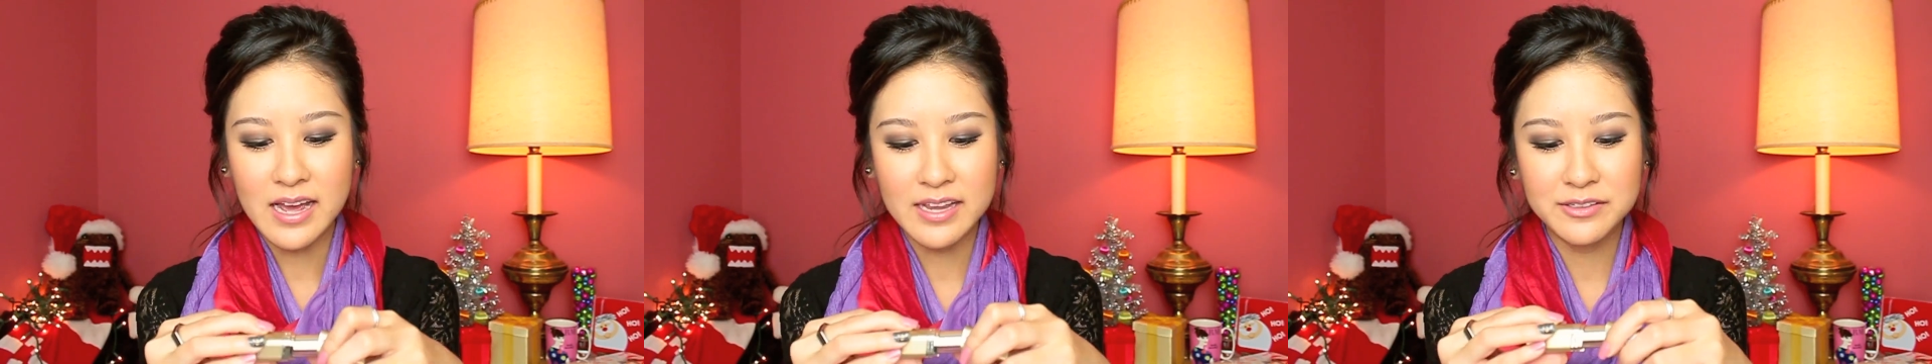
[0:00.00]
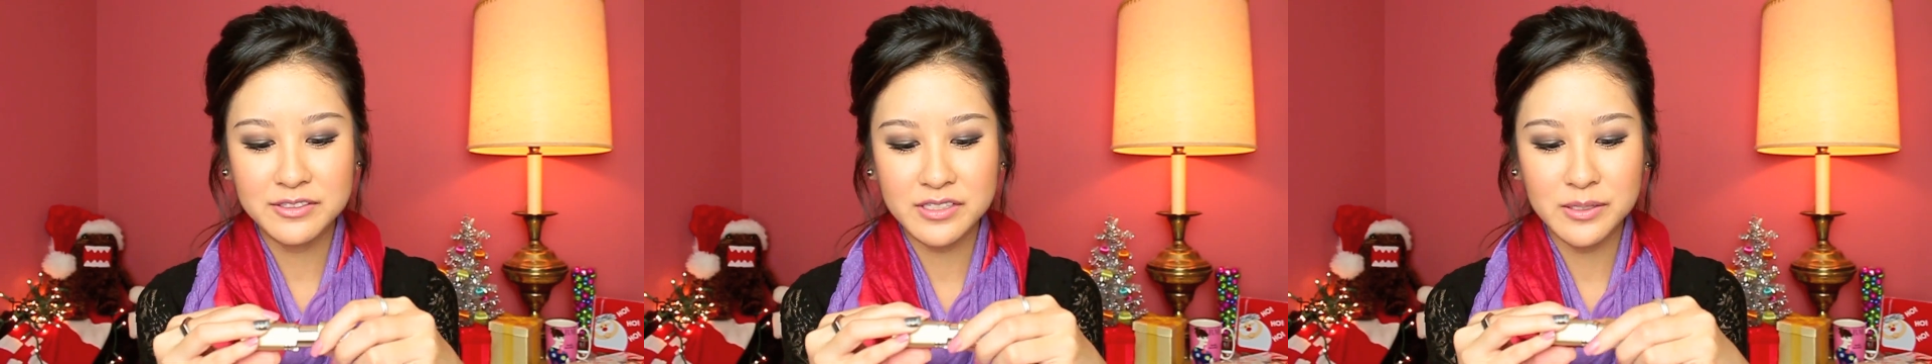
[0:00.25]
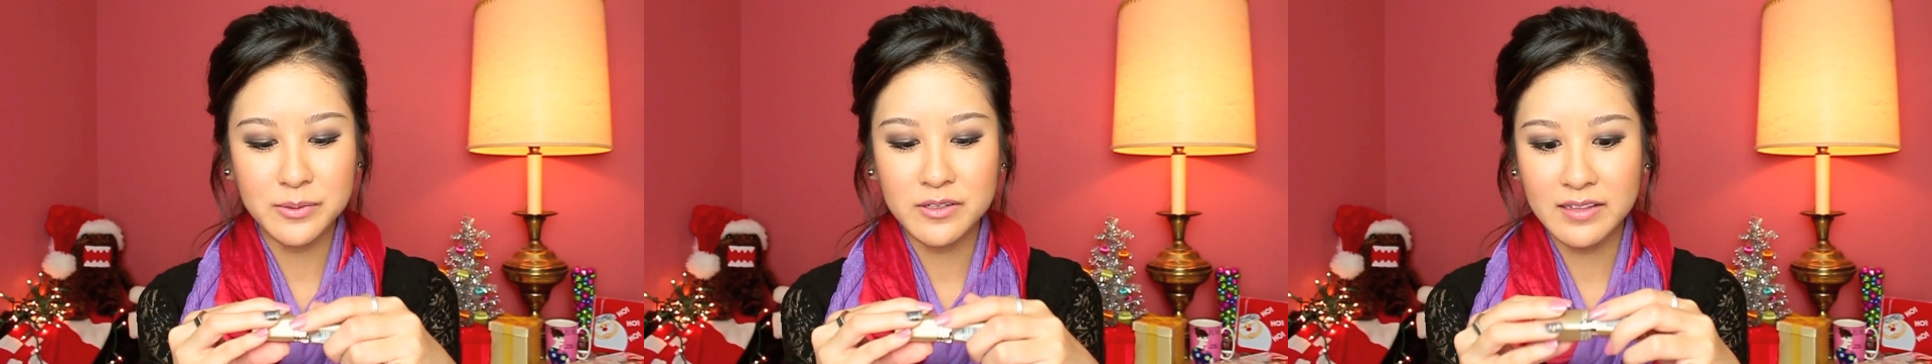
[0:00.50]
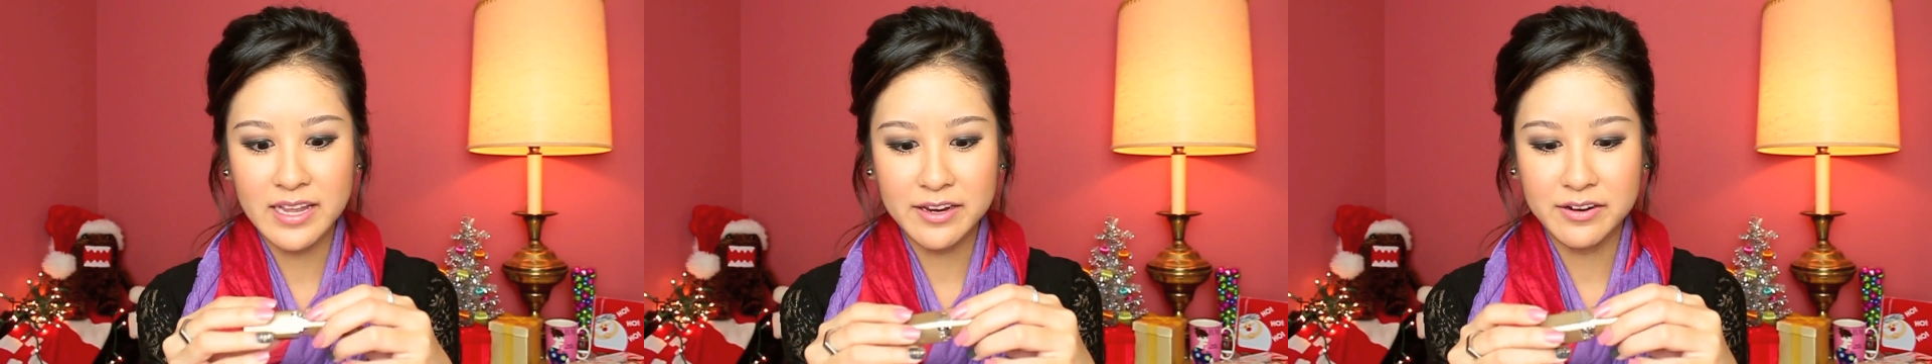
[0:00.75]
I usually
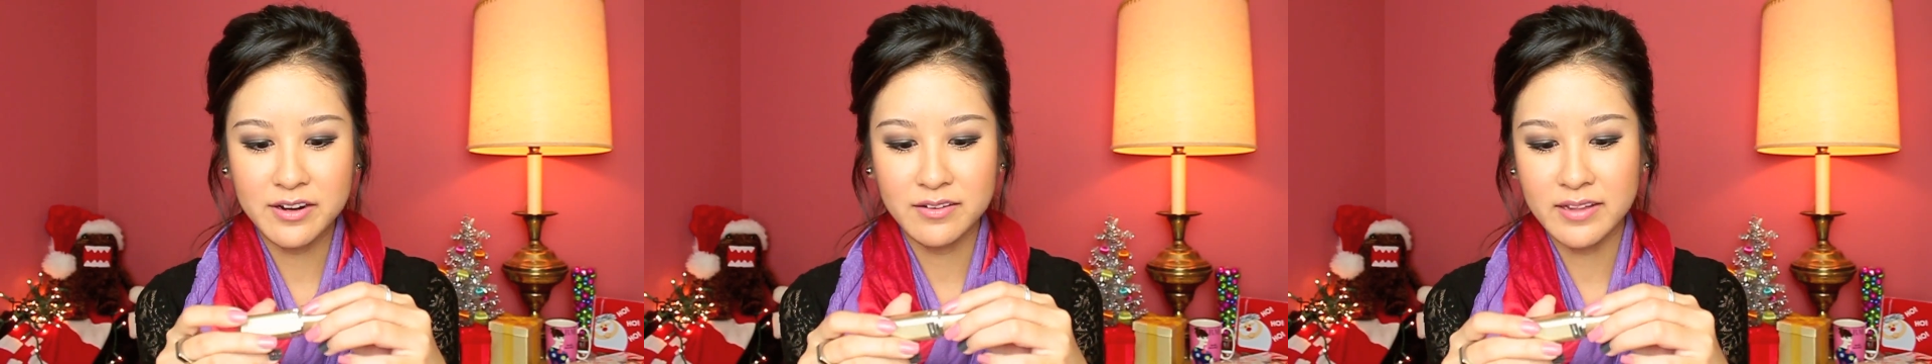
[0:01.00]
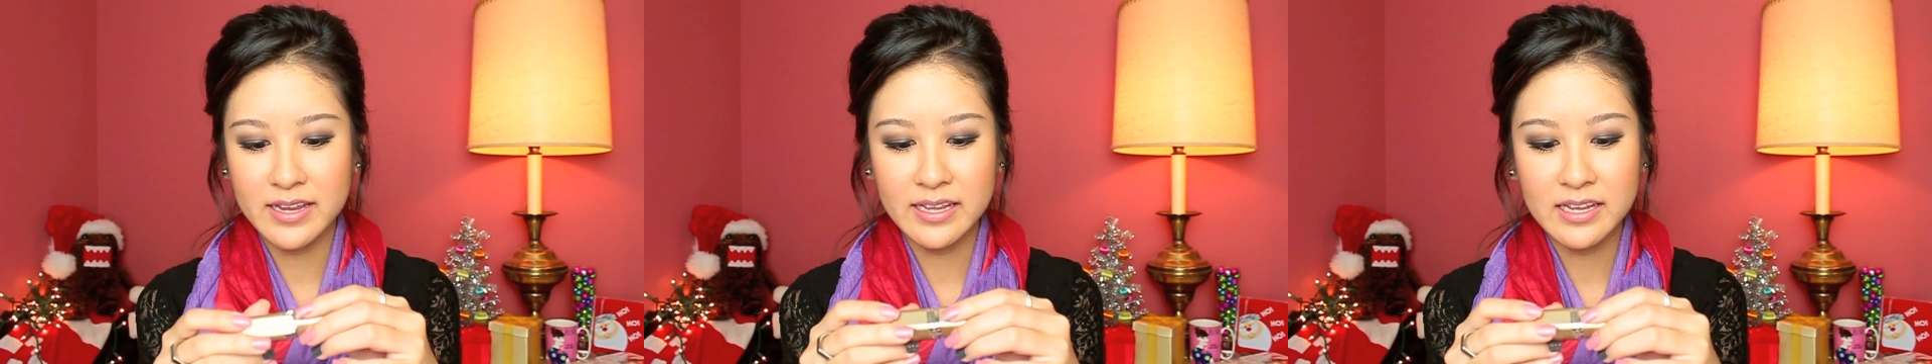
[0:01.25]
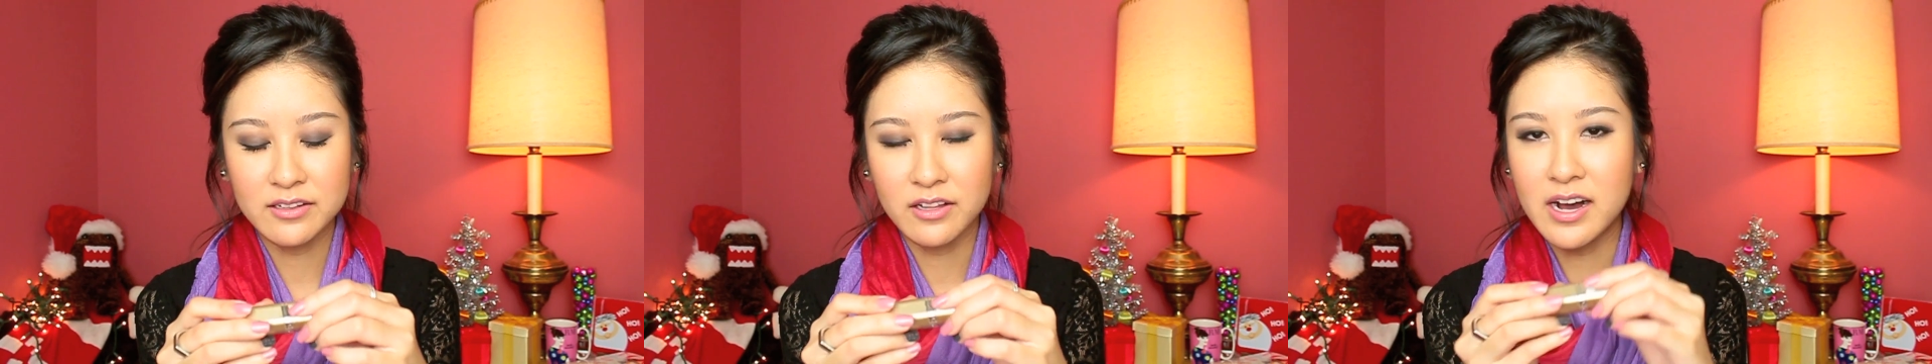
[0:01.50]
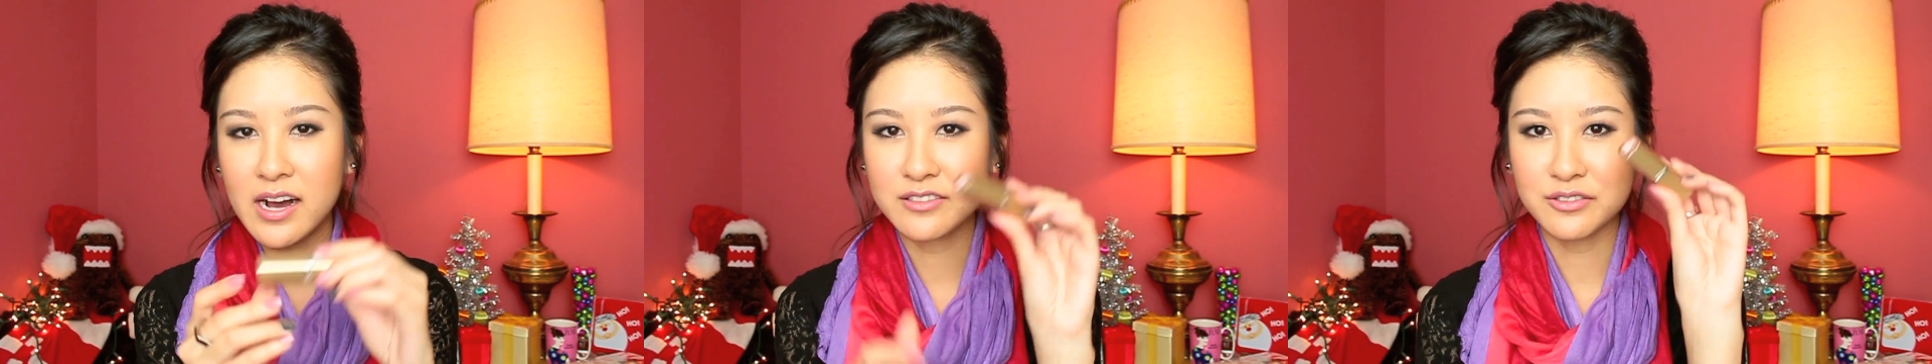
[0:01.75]
will layer like a
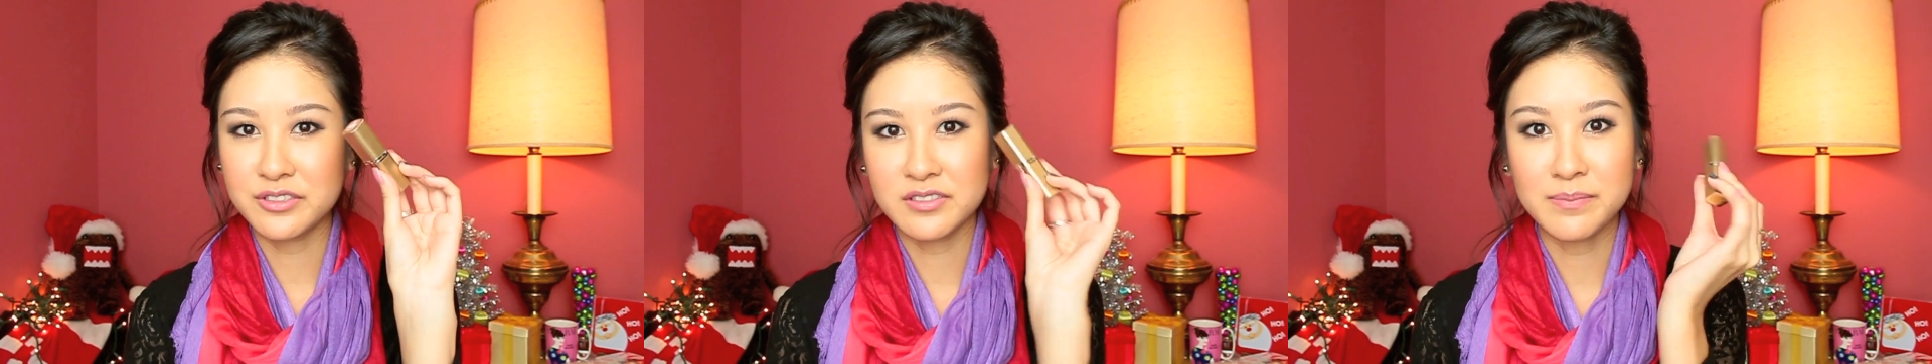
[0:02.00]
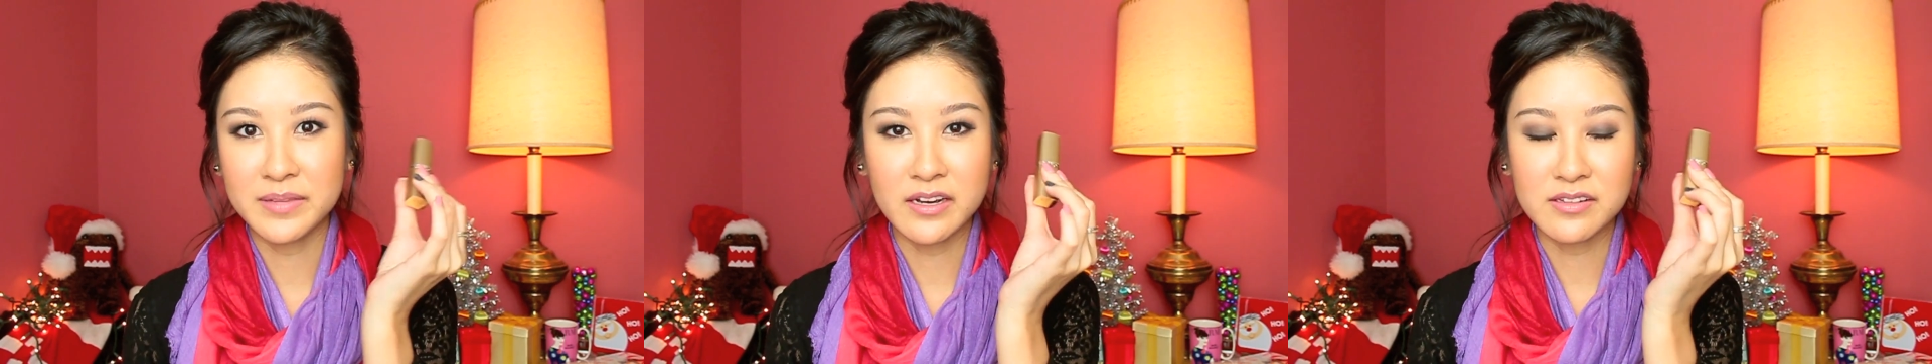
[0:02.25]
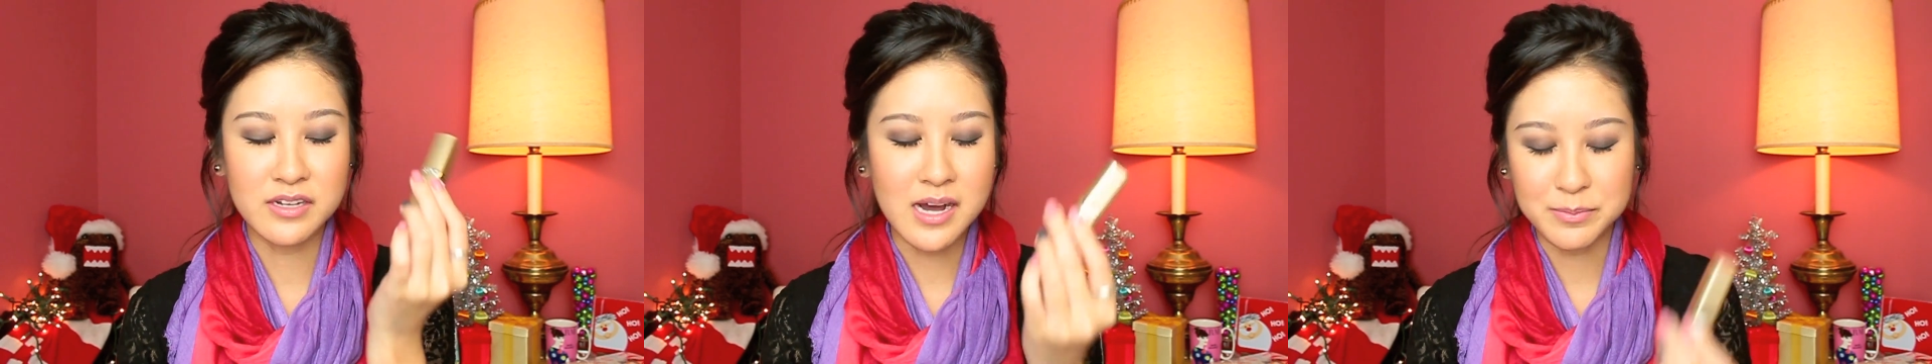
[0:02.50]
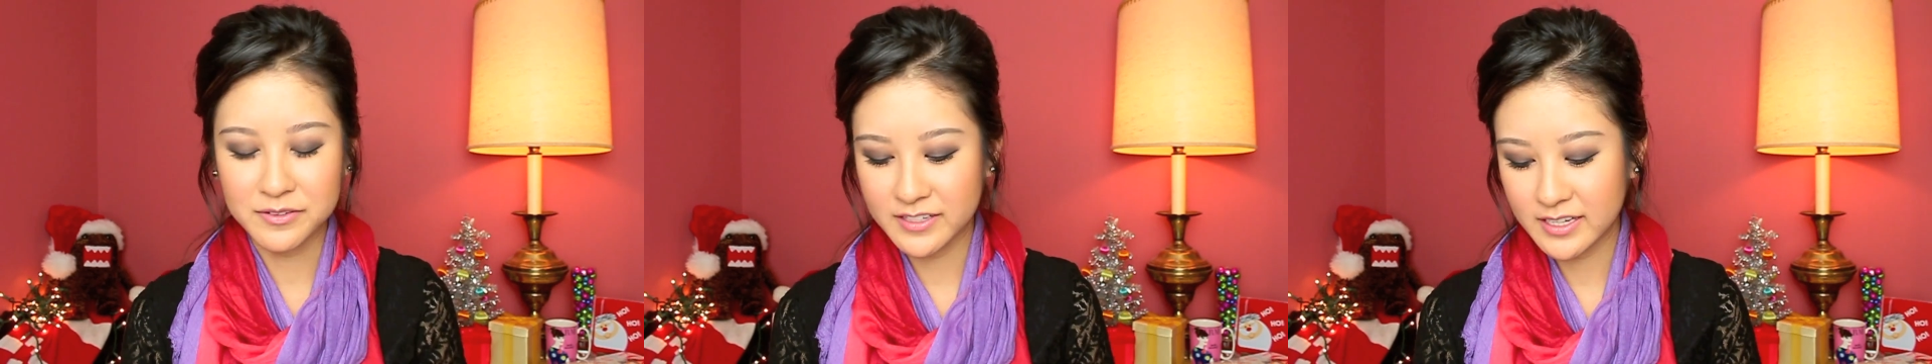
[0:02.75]
gloss or something on
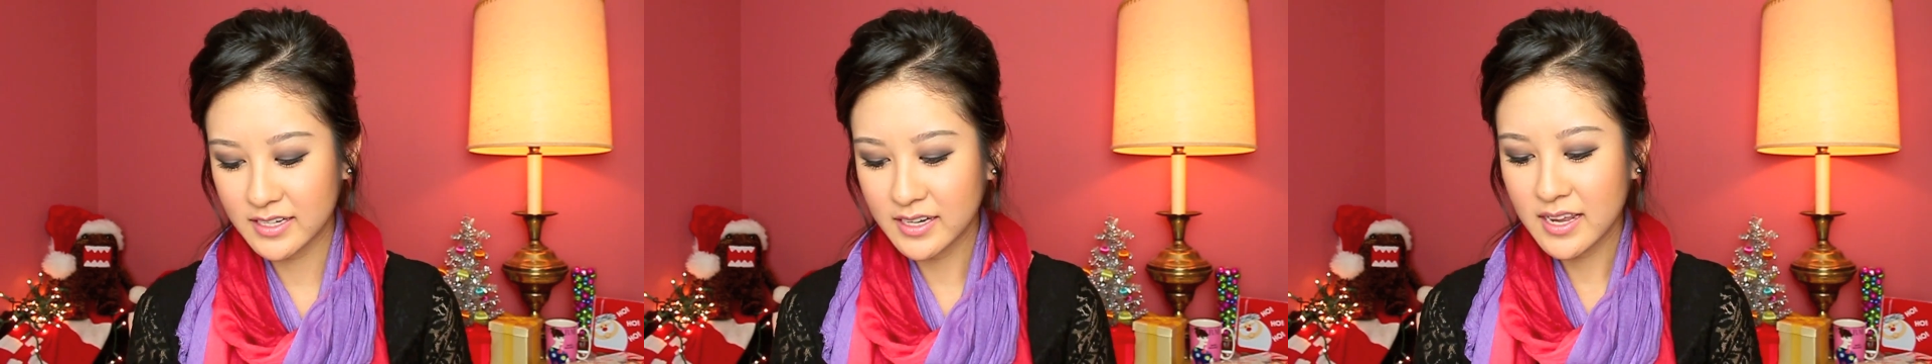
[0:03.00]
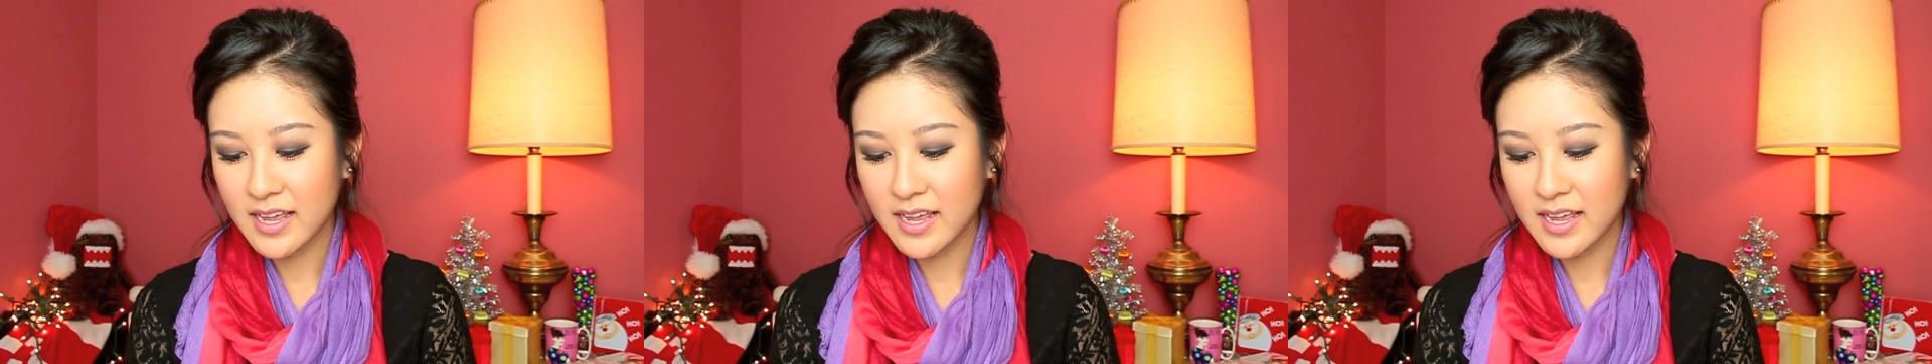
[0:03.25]
top of it.